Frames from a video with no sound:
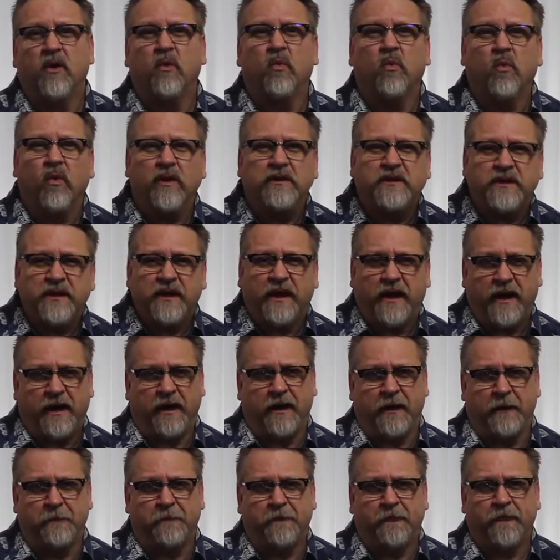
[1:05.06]
Once
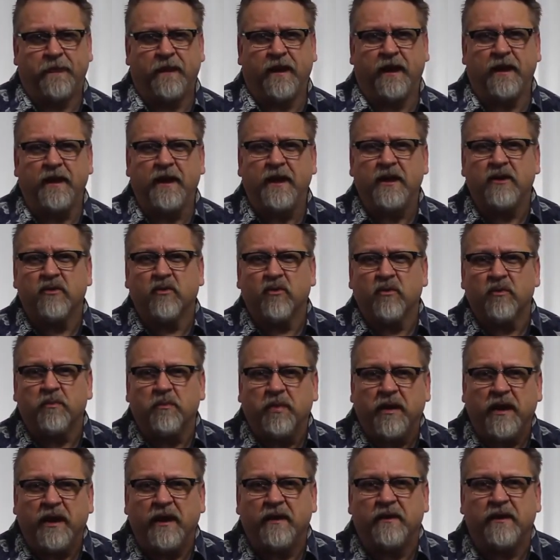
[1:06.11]
again, I need to
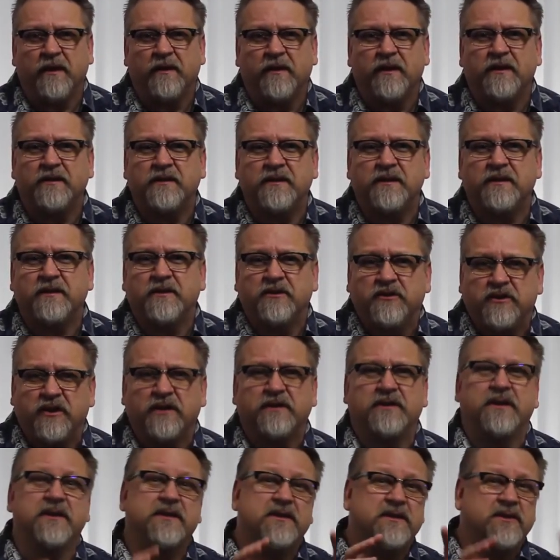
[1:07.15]
repeat that this is
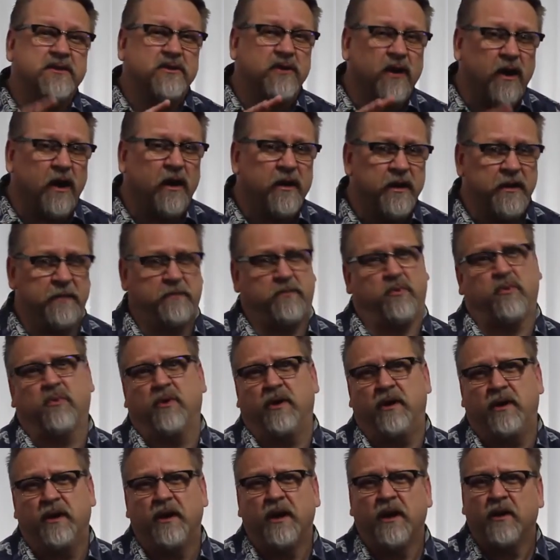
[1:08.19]
just a starting
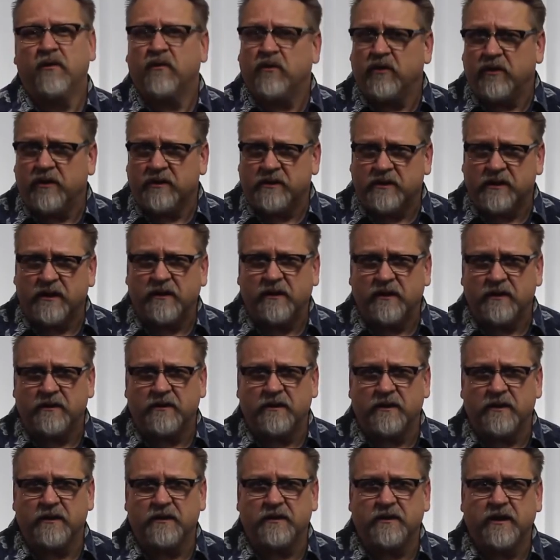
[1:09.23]
point for your
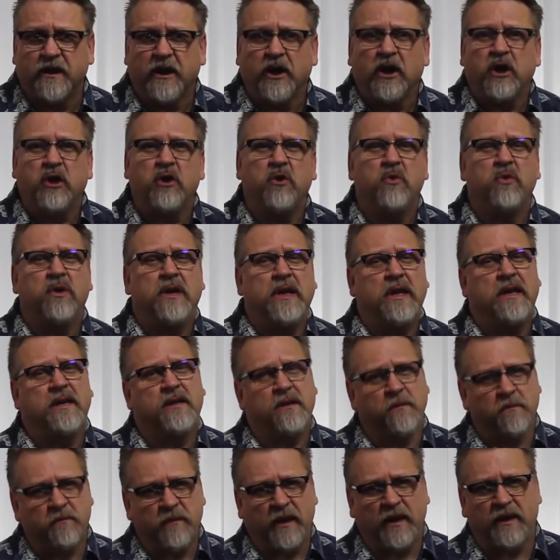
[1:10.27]
synthesis. You need
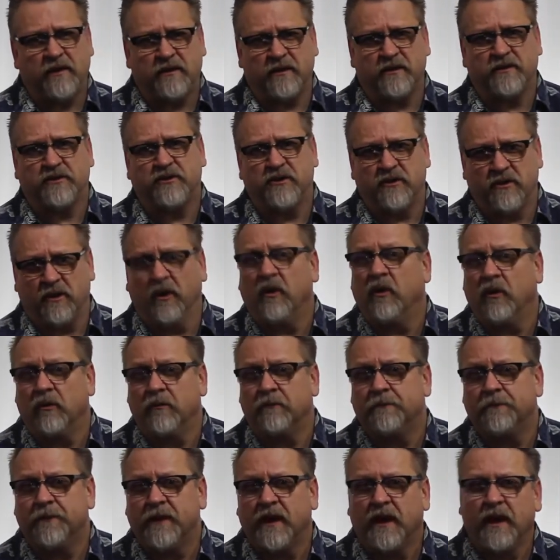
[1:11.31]
to make this your own.
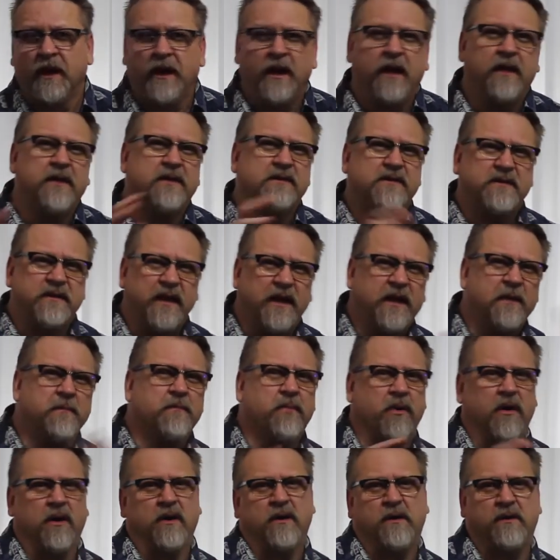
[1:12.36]
In the second
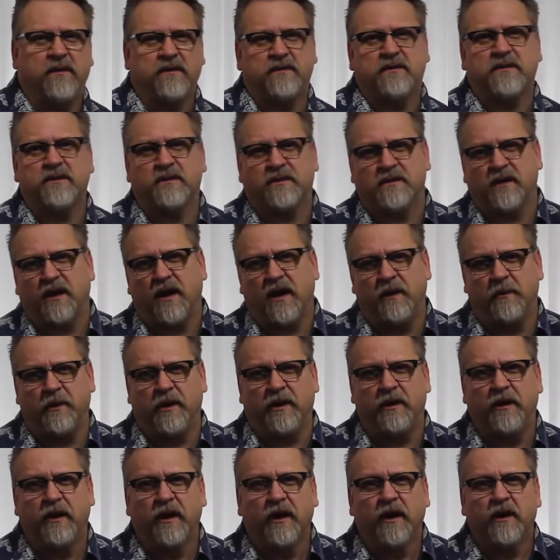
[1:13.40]
part of this
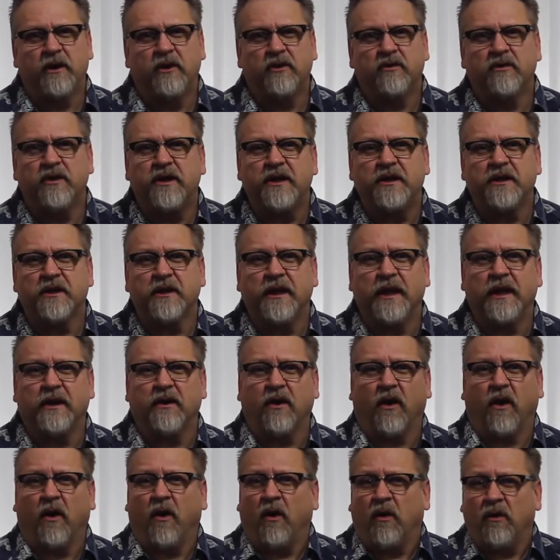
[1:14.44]
assignment, you'll need to link
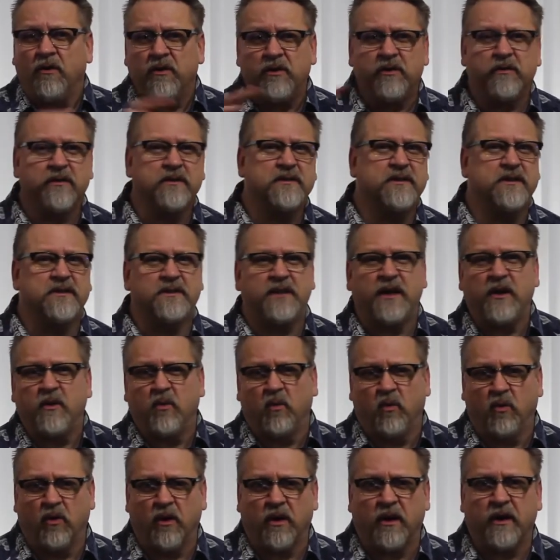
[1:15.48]
all your existing
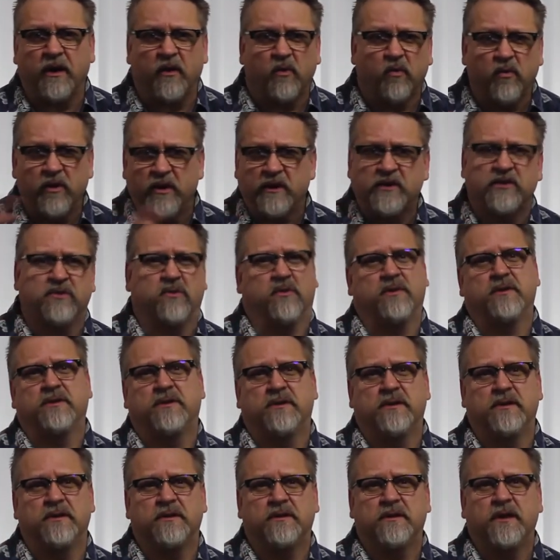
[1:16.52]
work and
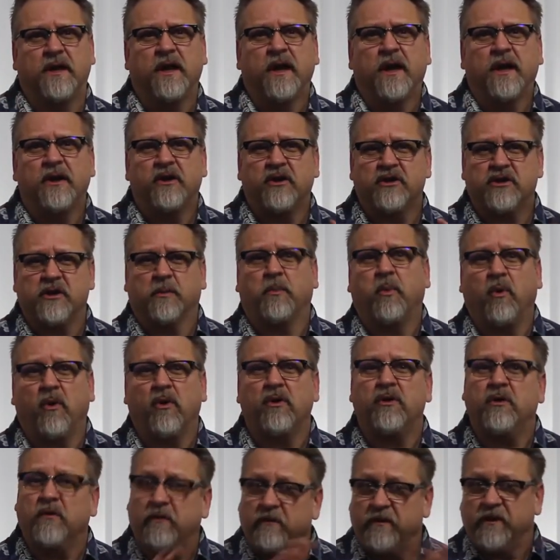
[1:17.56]
resources to
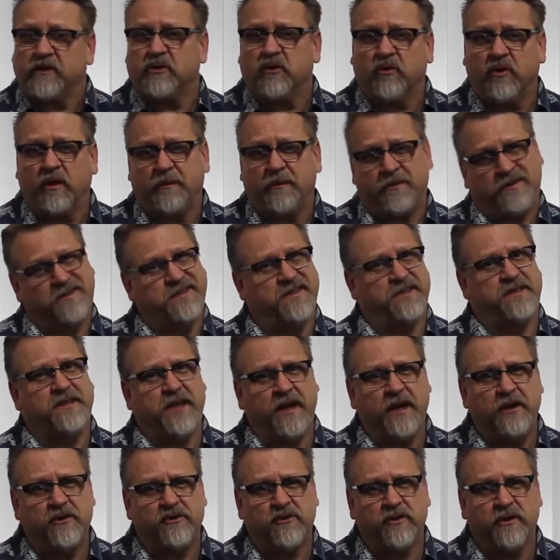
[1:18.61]
support your visual
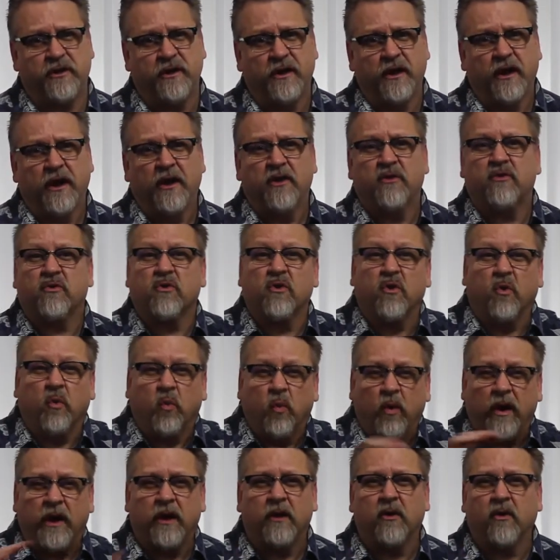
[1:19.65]
representation through a
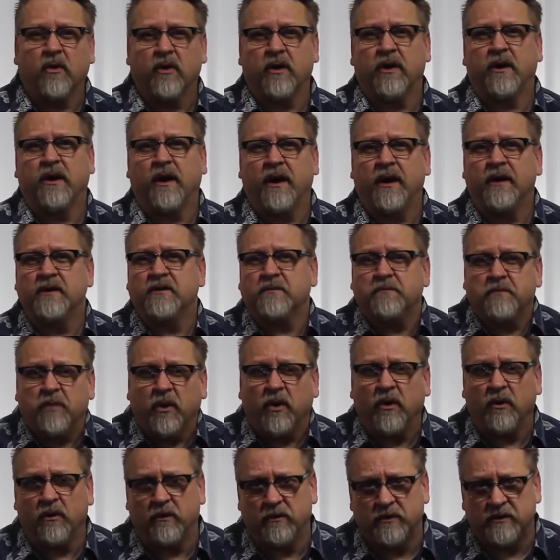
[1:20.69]
well-organized
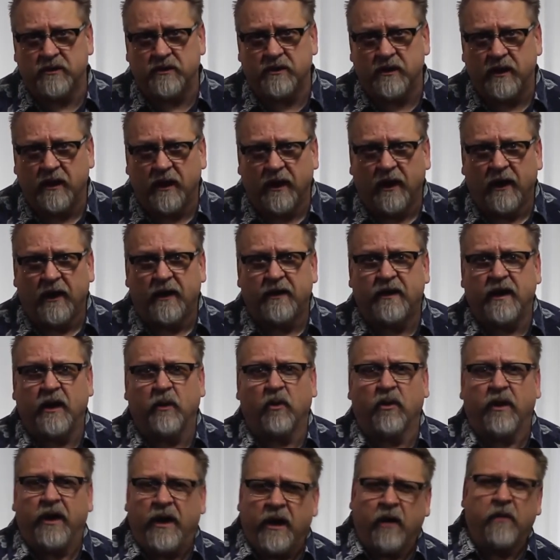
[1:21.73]
post that
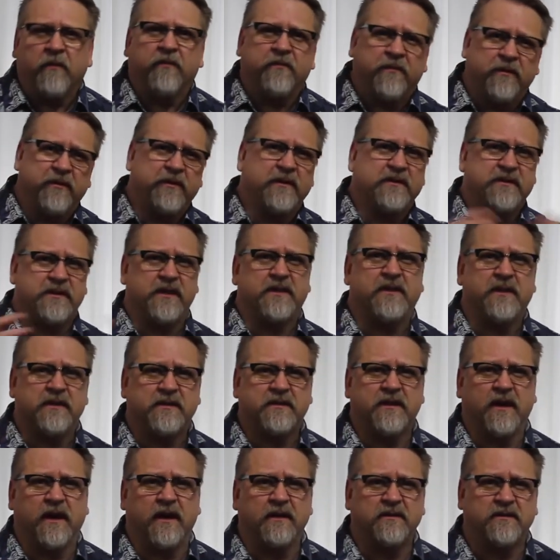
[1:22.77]
will help further
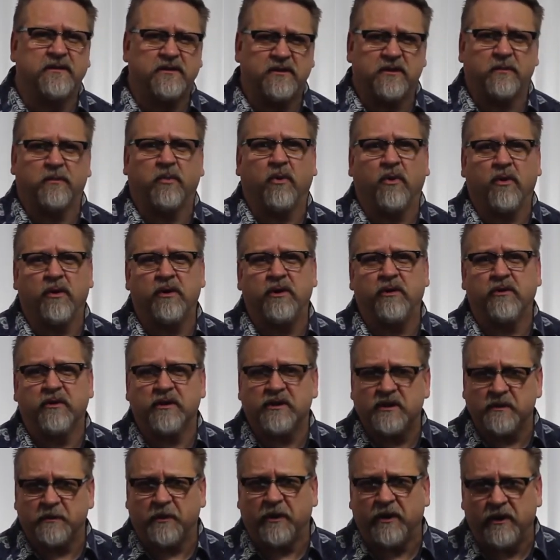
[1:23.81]
synthesize and support your
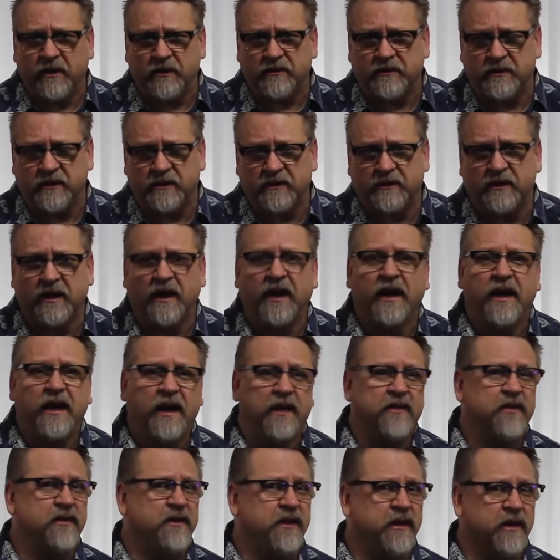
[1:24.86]
experiences in
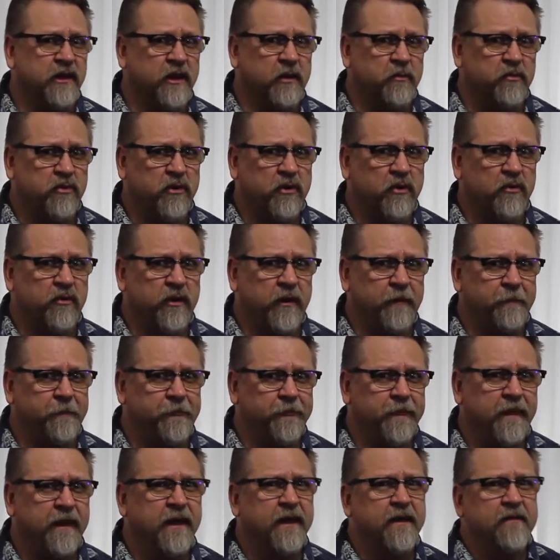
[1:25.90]
the DLL program.
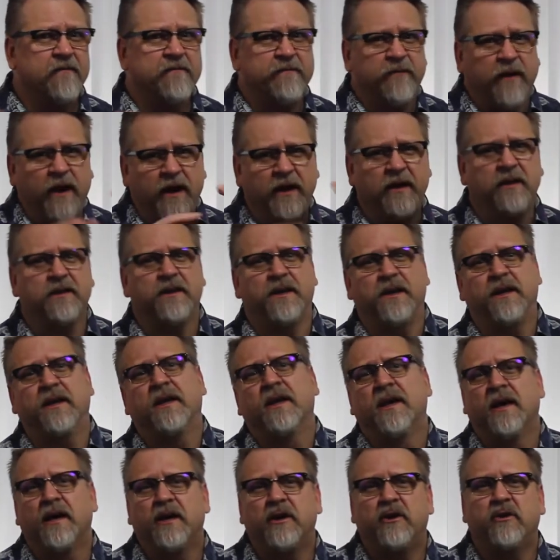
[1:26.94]
Finally,
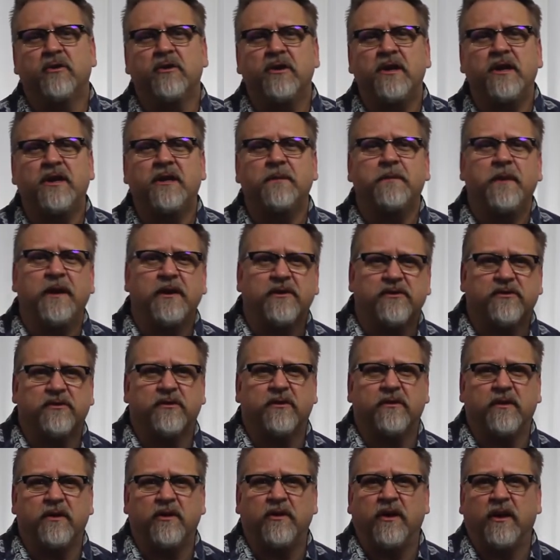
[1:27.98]
you'll need to make
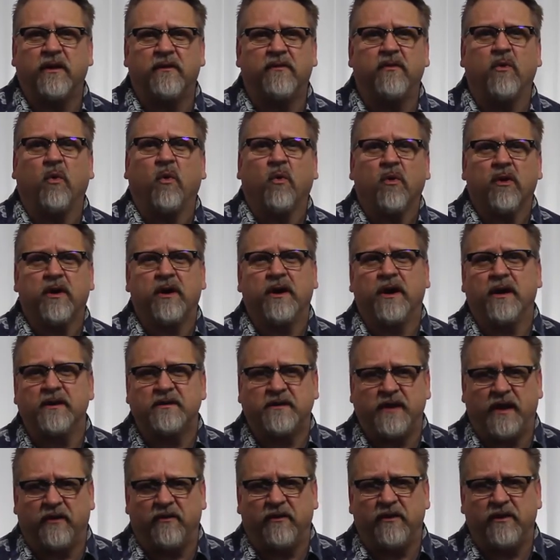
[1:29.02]
sure that you have
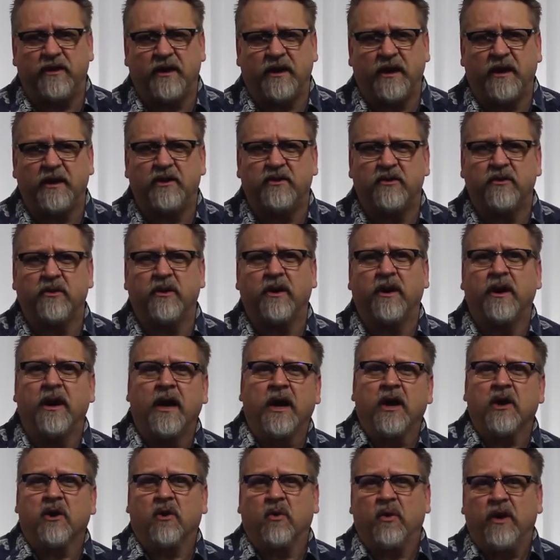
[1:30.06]
organized everything into a
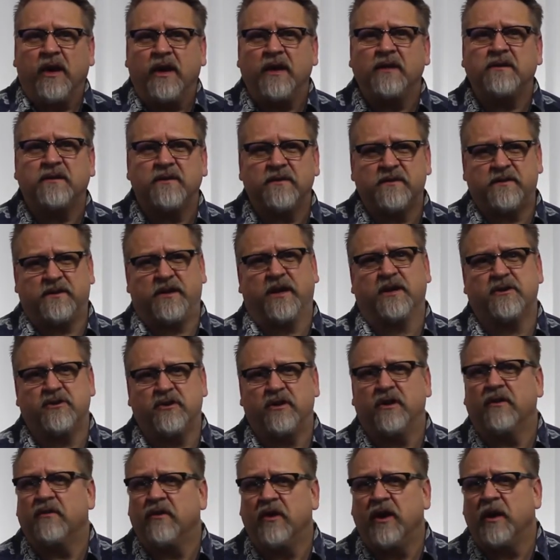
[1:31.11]
cohesive
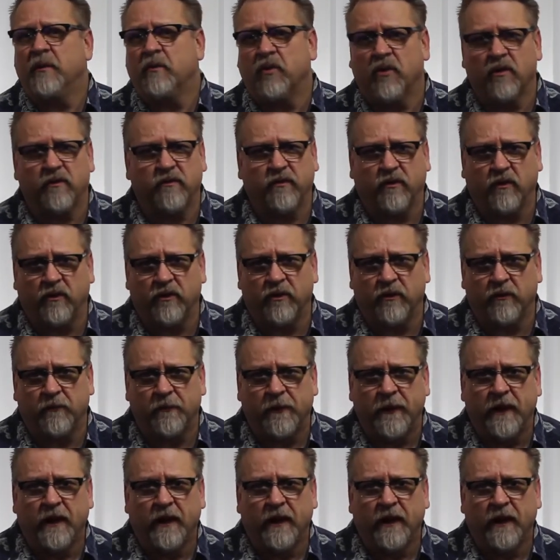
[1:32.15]
section of your e-portfolio.